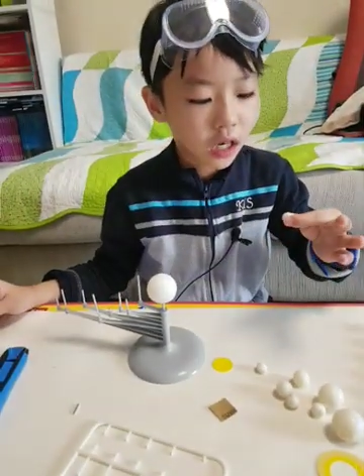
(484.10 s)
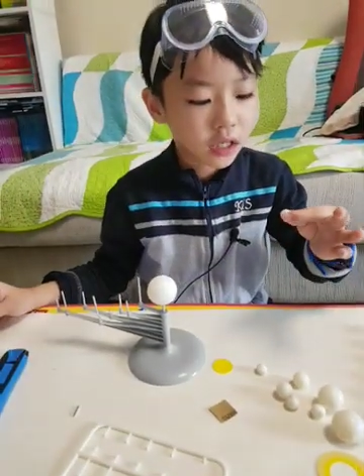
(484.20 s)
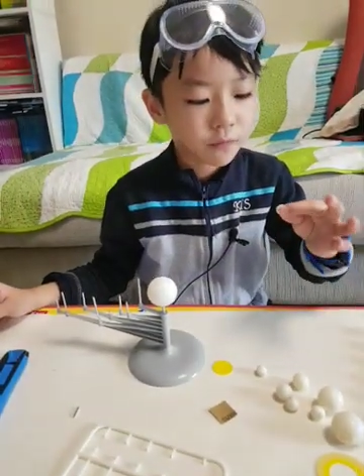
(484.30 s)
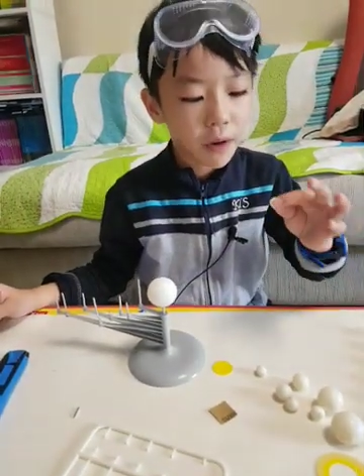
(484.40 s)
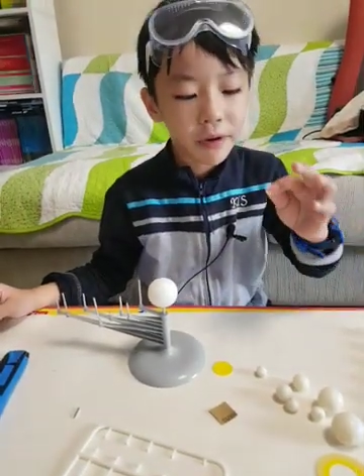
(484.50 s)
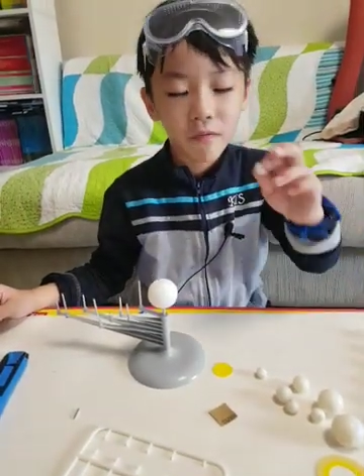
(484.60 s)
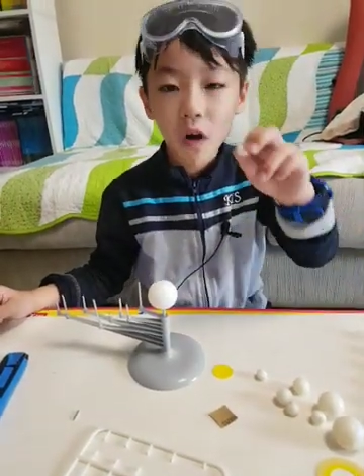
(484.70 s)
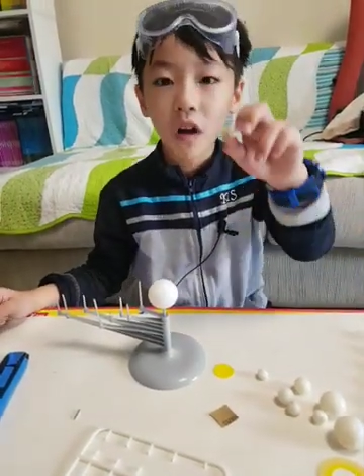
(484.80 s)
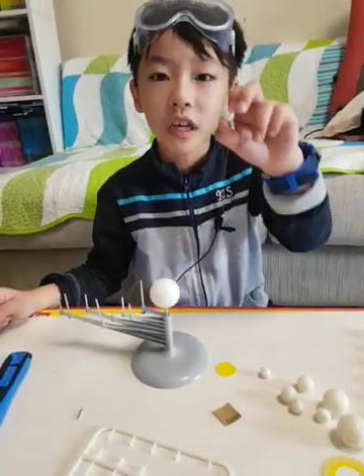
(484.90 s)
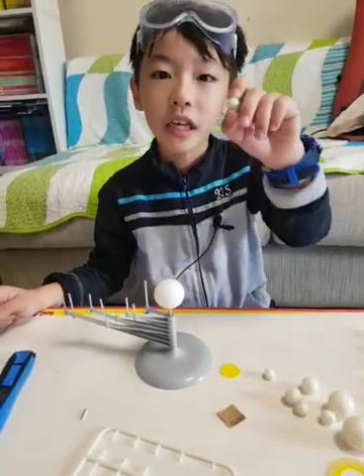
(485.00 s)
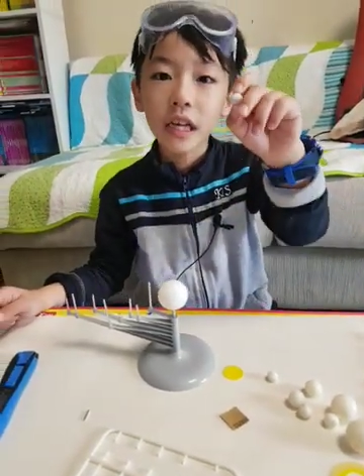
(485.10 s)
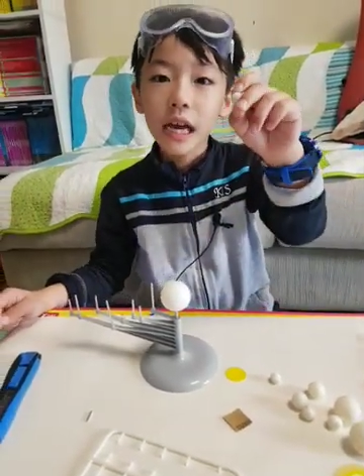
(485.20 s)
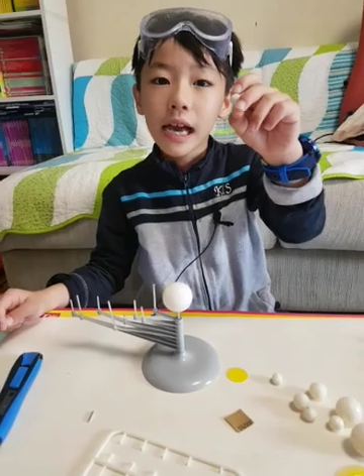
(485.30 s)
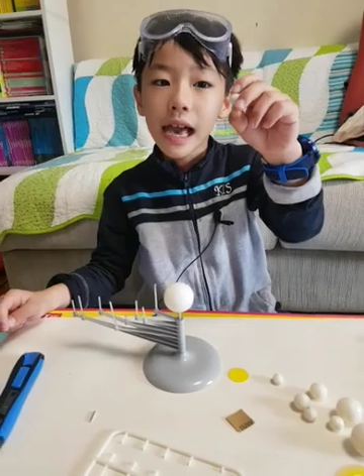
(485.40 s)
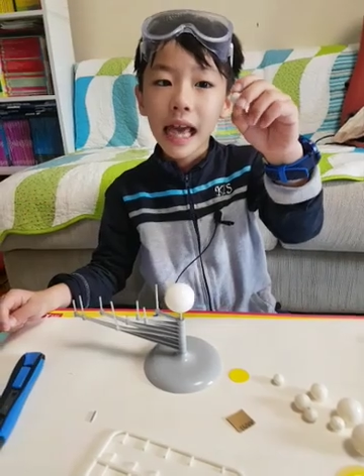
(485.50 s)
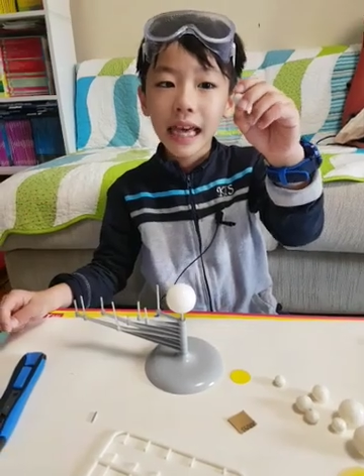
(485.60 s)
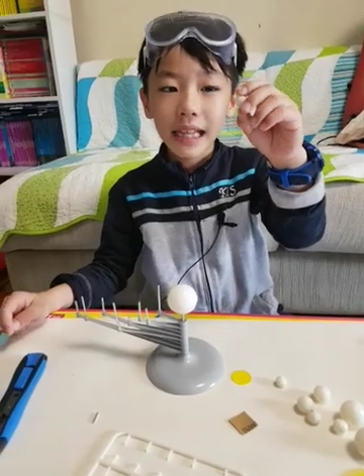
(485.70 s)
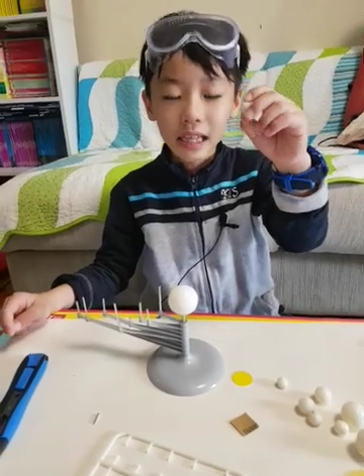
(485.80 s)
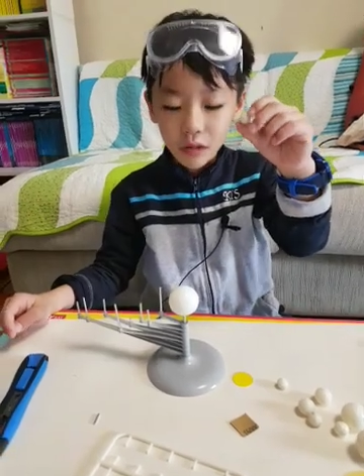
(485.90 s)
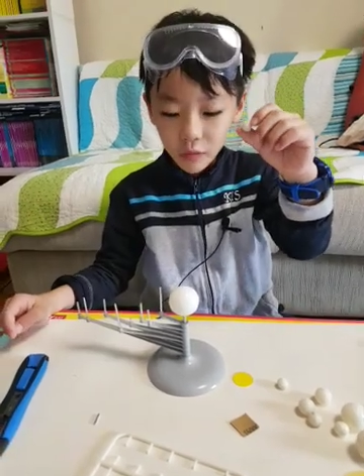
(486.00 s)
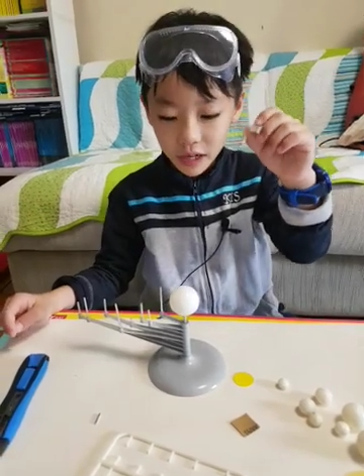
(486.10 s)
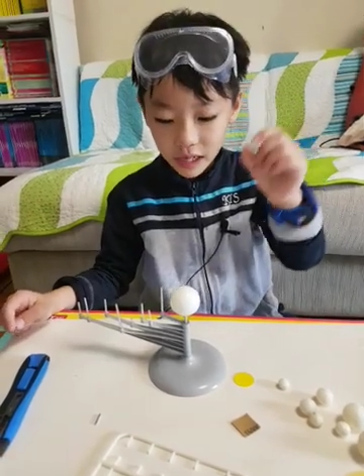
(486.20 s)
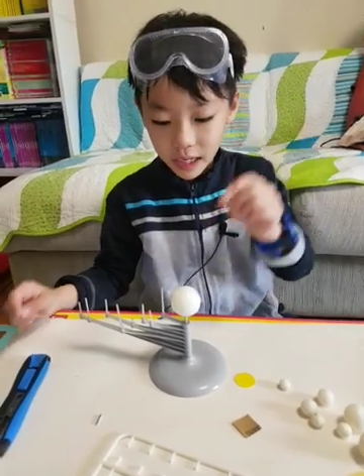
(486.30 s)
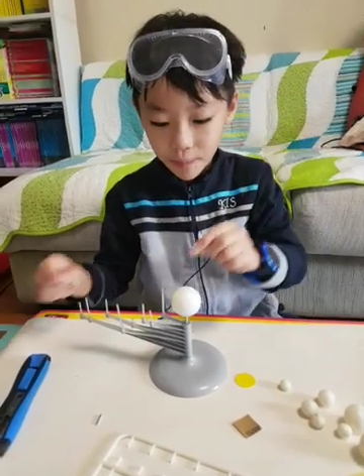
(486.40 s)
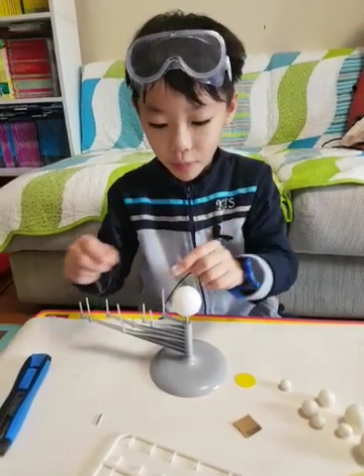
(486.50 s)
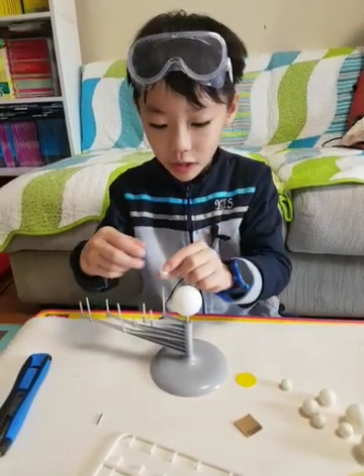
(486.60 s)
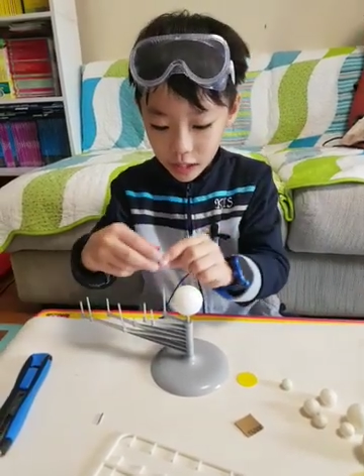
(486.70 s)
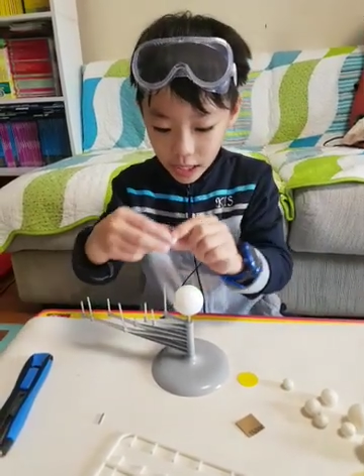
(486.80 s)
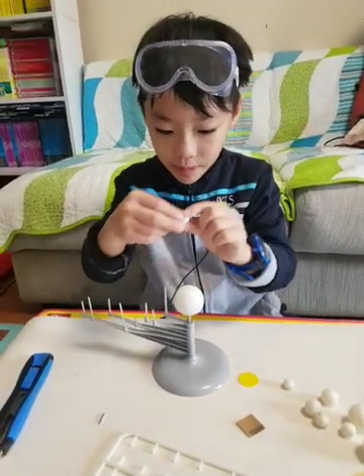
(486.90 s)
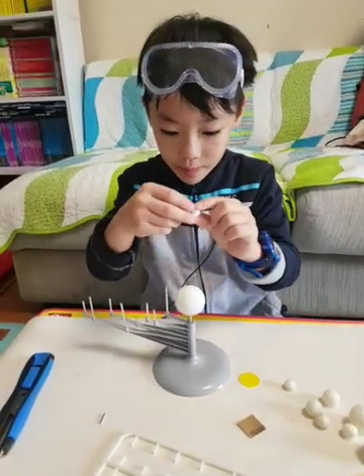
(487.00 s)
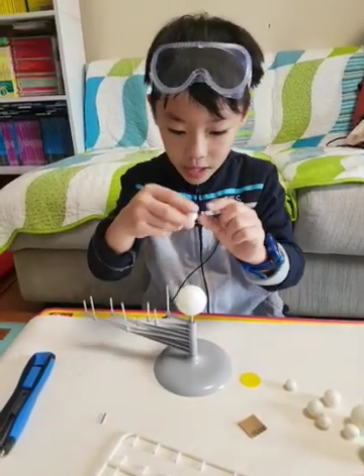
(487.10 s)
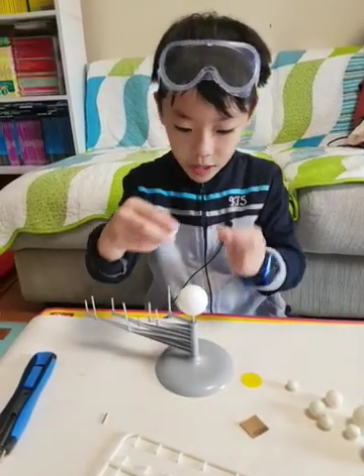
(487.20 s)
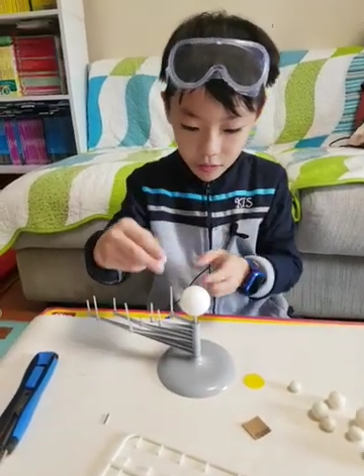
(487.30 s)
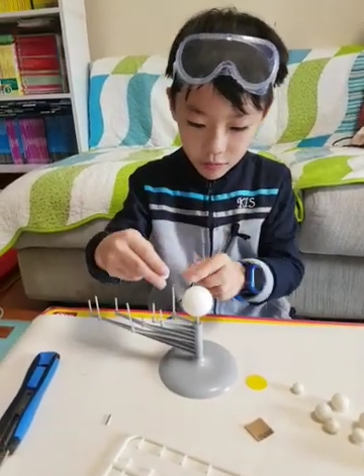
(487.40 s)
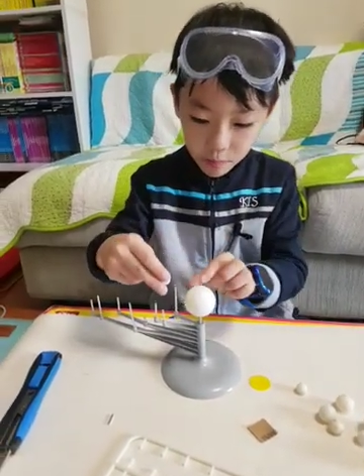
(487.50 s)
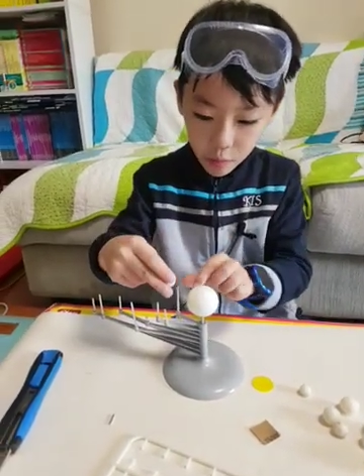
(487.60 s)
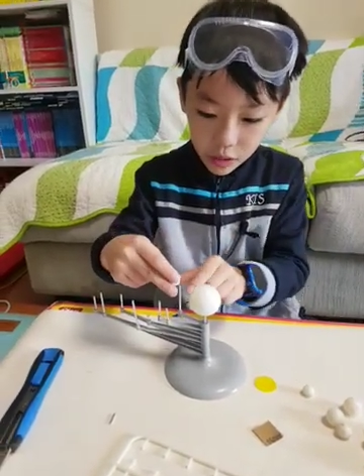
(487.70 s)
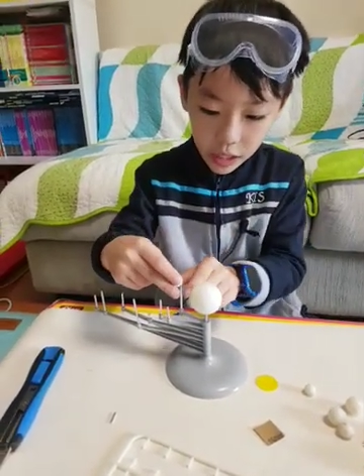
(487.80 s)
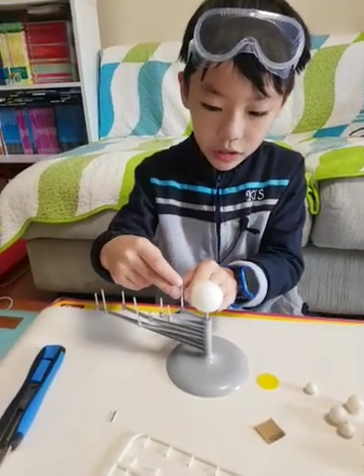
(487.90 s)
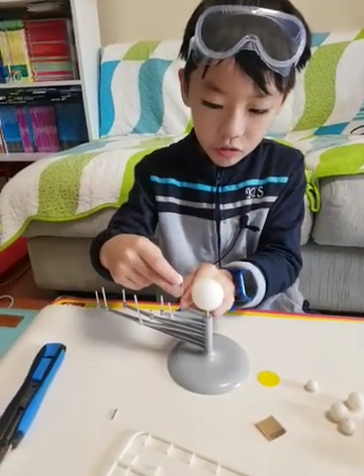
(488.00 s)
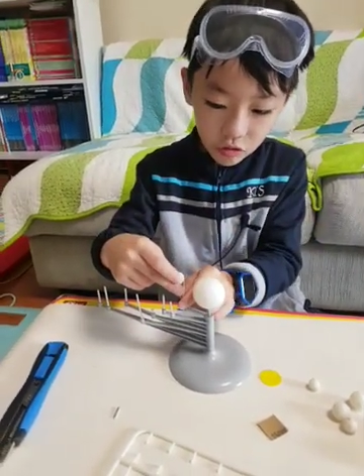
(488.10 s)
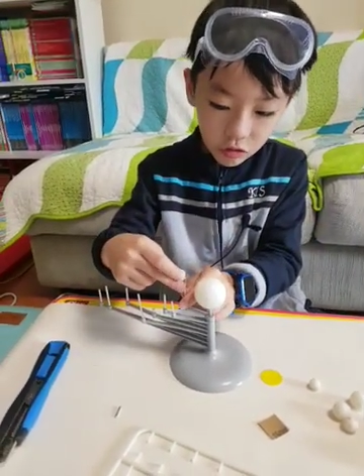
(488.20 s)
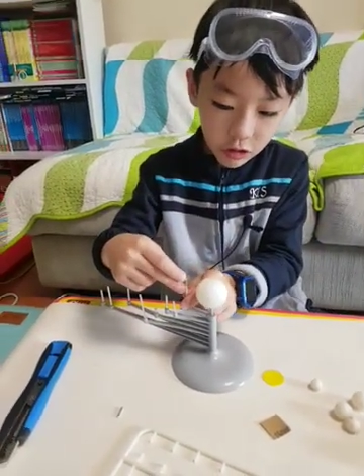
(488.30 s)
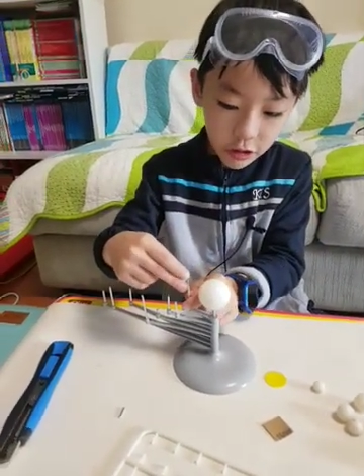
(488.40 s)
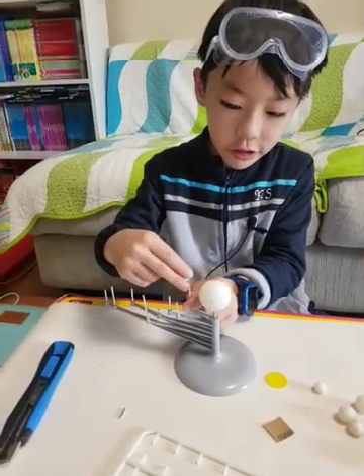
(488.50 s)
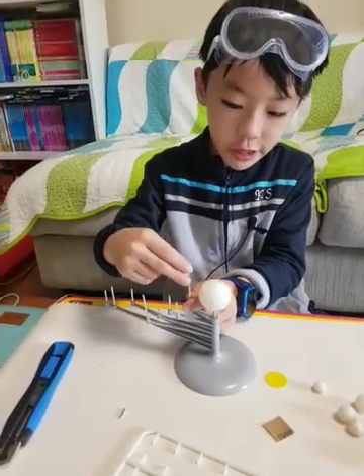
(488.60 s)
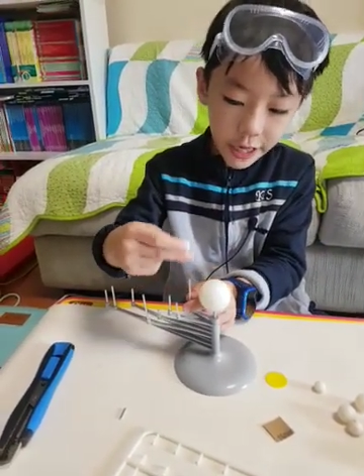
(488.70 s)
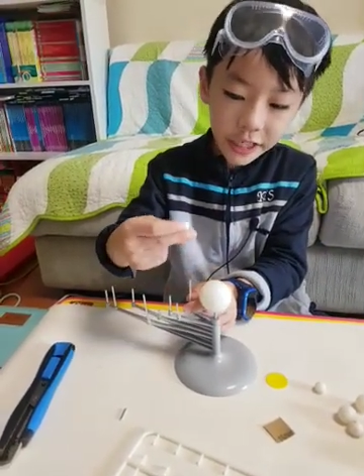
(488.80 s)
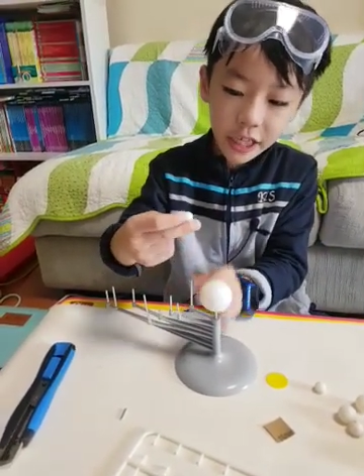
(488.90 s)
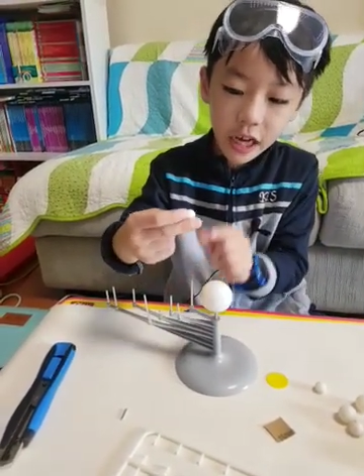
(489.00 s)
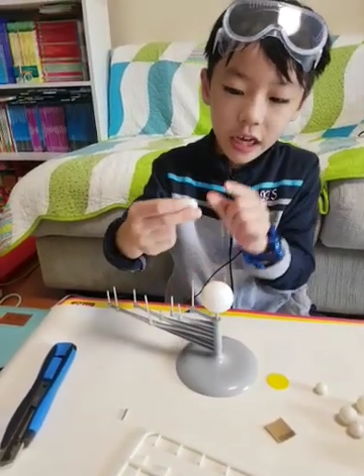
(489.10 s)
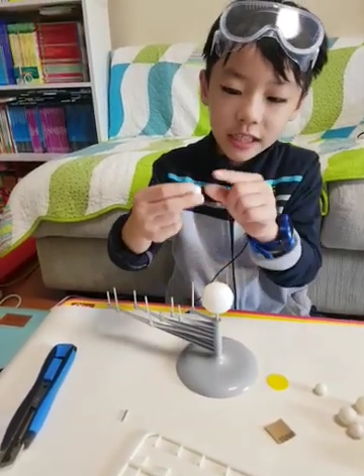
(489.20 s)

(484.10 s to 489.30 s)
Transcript: is very rocky, and we're going to put it right here.